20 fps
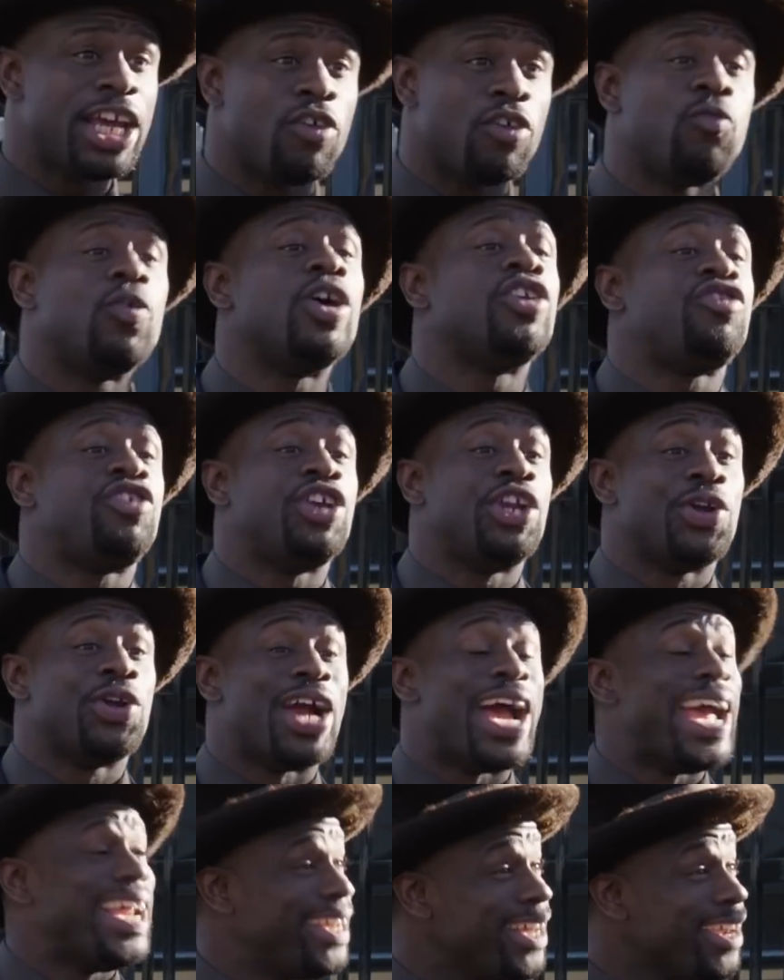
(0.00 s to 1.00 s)
of one's gender
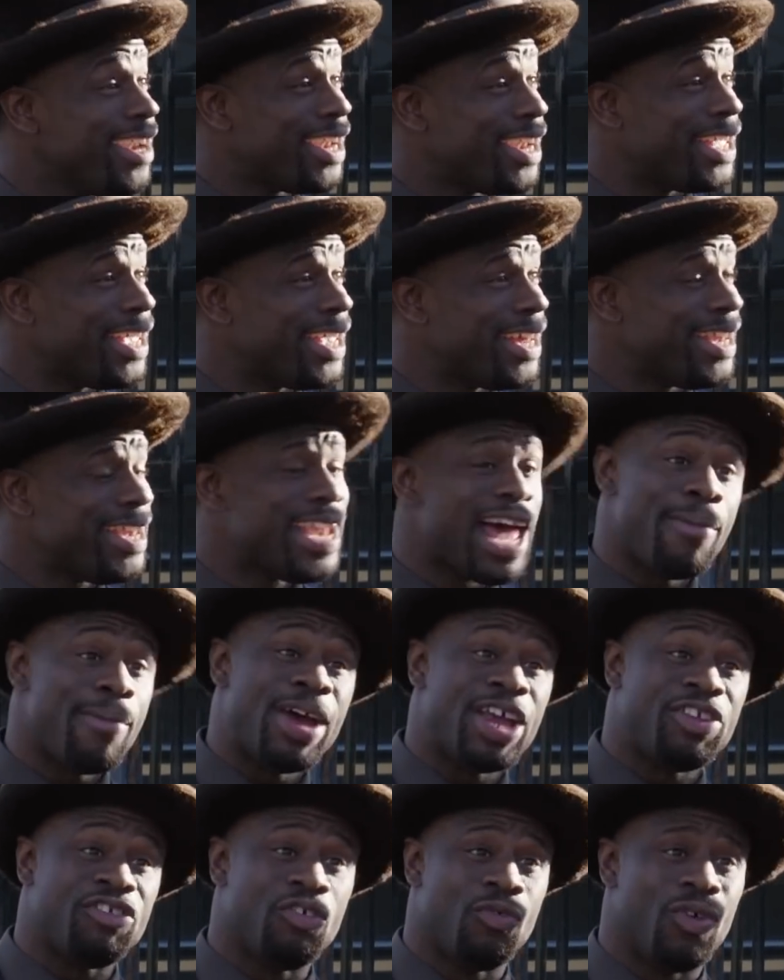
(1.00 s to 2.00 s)
identity, not
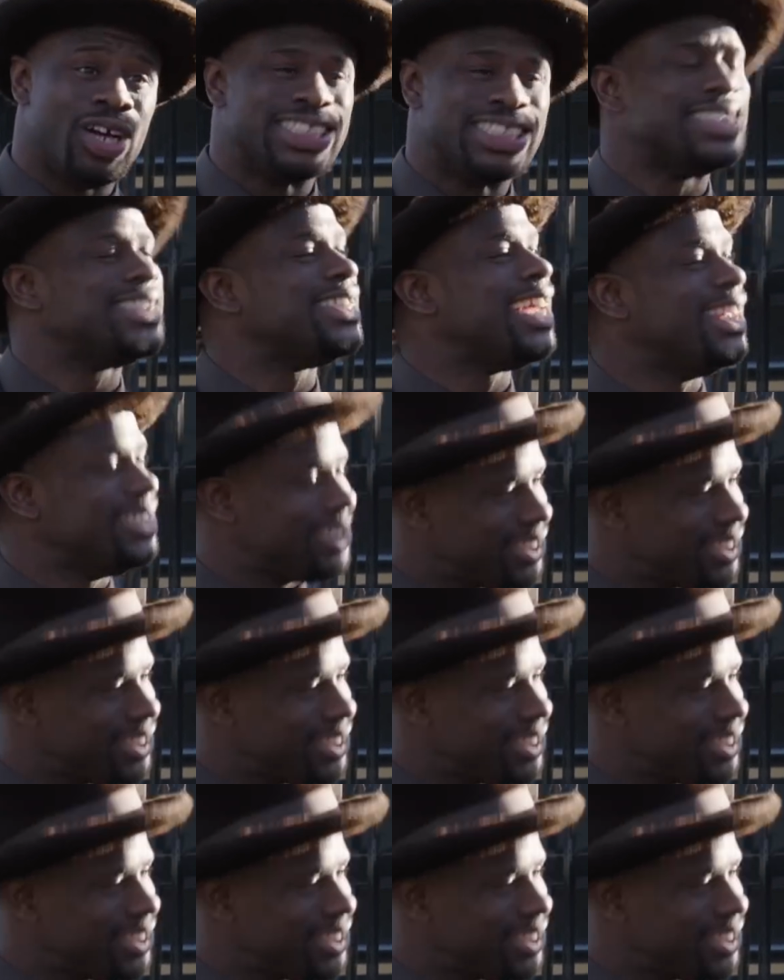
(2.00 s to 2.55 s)
matching one's assigned